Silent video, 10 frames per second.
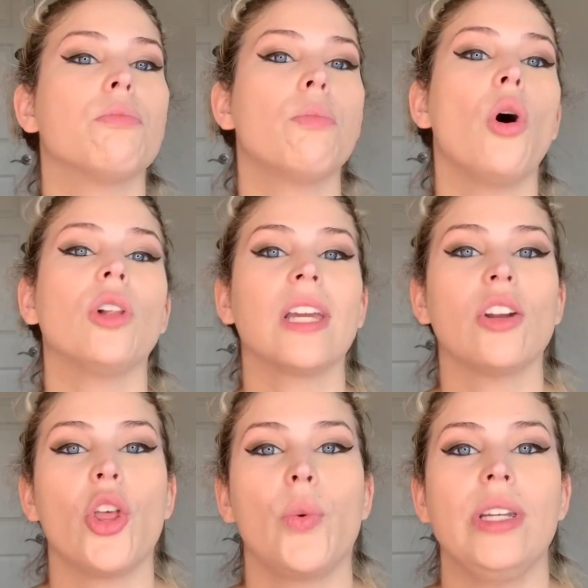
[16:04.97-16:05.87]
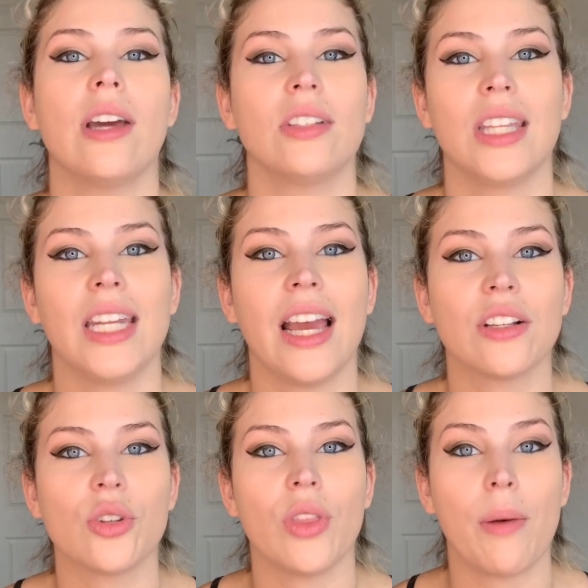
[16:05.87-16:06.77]
pulling it all the way down to the neck
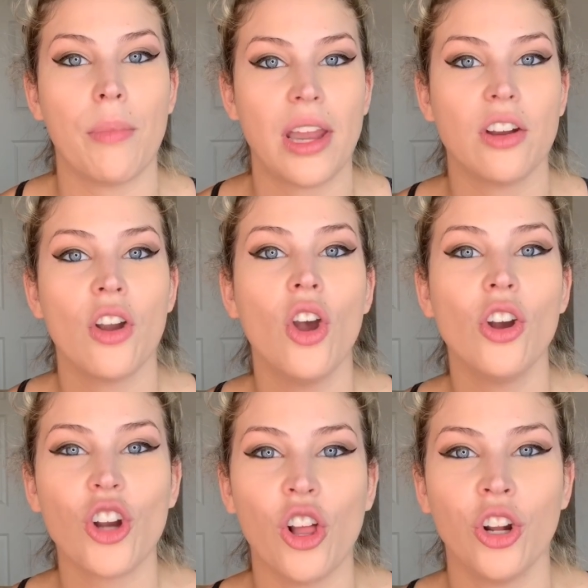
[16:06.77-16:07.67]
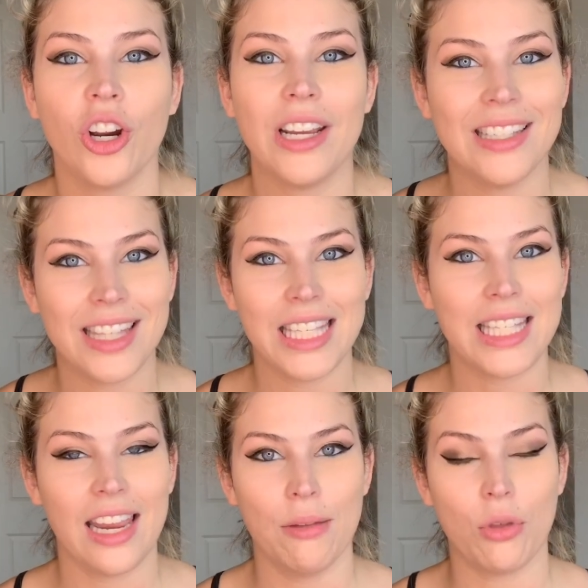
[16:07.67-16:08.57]
so that my color is the
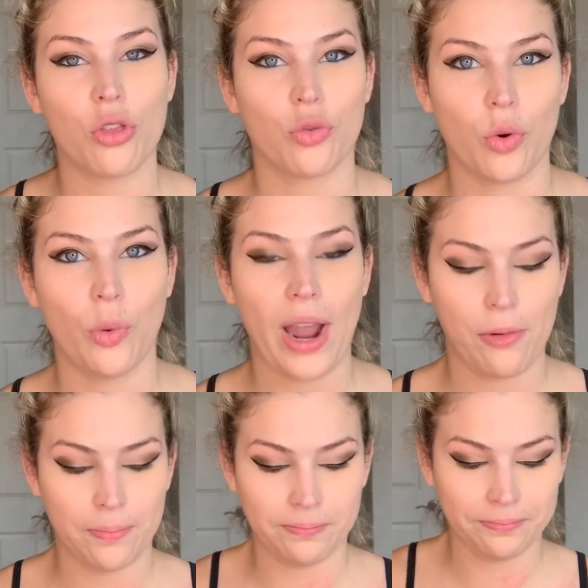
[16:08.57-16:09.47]
same throughout.